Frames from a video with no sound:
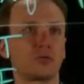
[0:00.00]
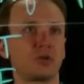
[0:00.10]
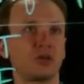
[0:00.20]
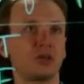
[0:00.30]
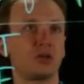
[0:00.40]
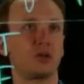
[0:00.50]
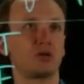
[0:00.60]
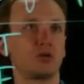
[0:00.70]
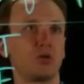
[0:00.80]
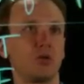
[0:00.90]
P
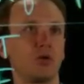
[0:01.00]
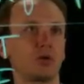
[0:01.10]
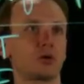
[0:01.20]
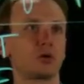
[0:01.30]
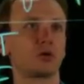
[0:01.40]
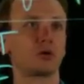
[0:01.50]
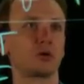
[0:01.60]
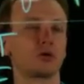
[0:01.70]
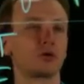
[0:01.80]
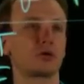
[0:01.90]
or
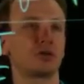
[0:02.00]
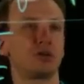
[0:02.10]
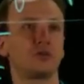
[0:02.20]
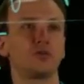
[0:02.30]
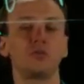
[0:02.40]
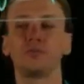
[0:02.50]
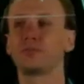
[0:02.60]
Q.